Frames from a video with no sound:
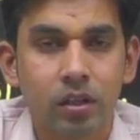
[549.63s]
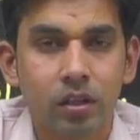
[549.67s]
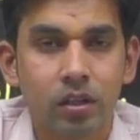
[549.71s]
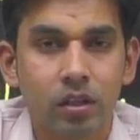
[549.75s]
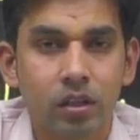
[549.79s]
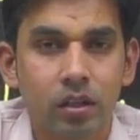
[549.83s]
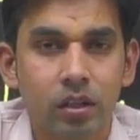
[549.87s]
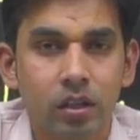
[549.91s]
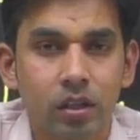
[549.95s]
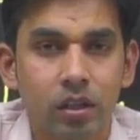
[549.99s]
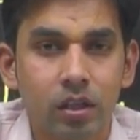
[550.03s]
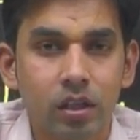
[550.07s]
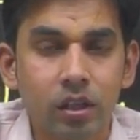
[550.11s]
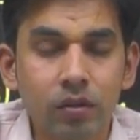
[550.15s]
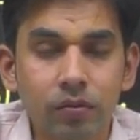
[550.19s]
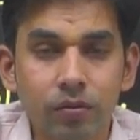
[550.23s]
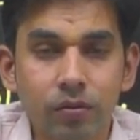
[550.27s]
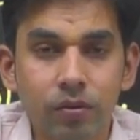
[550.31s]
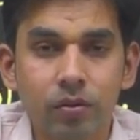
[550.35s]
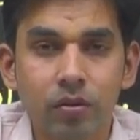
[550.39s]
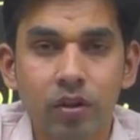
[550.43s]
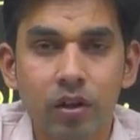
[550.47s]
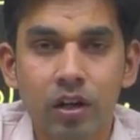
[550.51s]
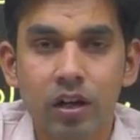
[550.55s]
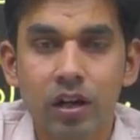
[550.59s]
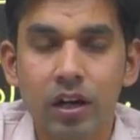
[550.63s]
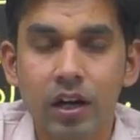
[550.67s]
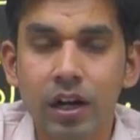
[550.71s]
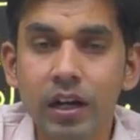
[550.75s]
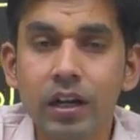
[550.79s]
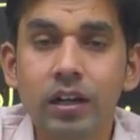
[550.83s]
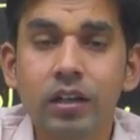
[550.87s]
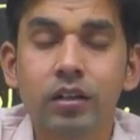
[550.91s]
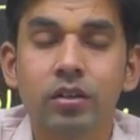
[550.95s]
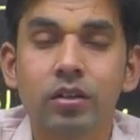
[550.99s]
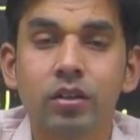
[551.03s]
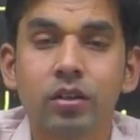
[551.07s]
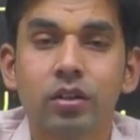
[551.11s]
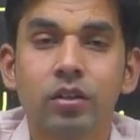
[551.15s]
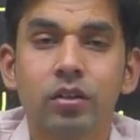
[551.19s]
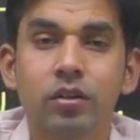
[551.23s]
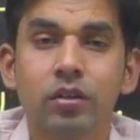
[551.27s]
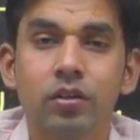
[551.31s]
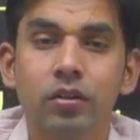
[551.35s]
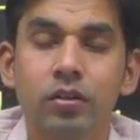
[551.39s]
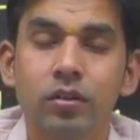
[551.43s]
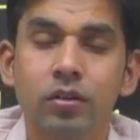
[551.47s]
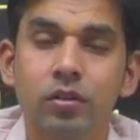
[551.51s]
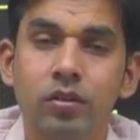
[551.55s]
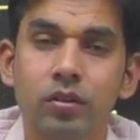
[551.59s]
if you are right,
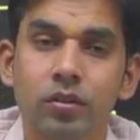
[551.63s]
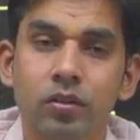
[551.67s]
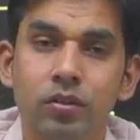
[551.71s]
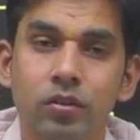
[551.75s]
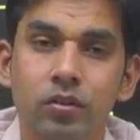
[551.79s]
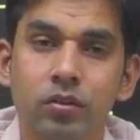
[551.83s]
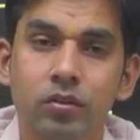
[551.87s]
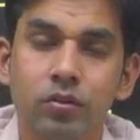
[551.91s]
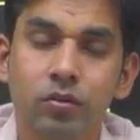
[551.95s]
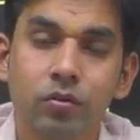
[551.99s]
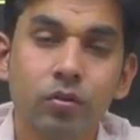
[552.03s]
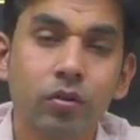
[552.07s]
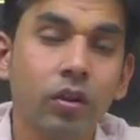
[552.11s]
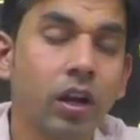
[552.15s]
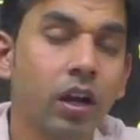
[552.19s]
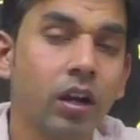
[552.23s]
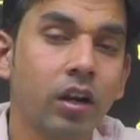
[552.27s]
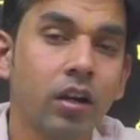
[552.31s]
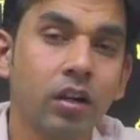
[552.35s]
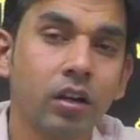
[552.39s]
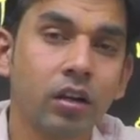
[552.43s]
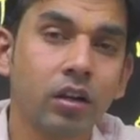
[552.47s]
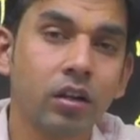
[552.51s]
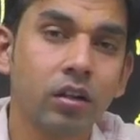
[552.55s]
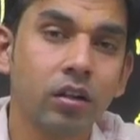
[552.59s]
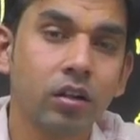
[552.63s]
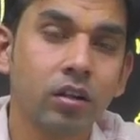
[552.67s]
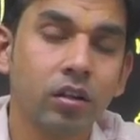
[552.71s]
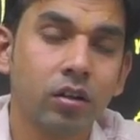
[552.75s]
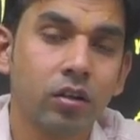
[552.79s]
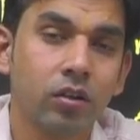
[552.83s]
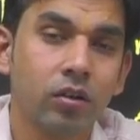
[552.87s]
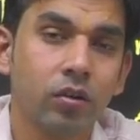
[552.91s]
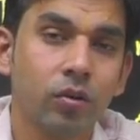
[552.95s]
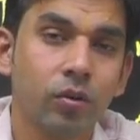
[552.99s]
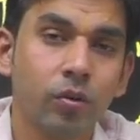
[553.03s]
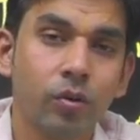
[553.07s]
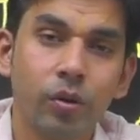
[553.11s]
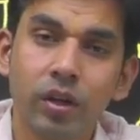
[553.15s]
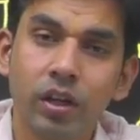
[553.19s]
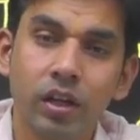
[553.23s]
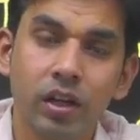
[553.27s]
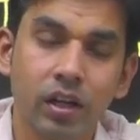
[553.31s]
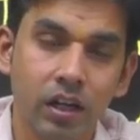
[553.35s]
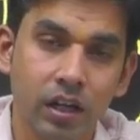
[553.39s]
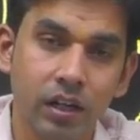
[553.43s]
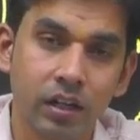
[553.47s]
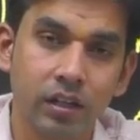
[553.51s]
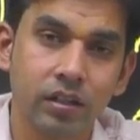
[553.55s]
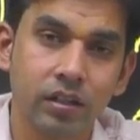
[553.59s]
so you are doing right,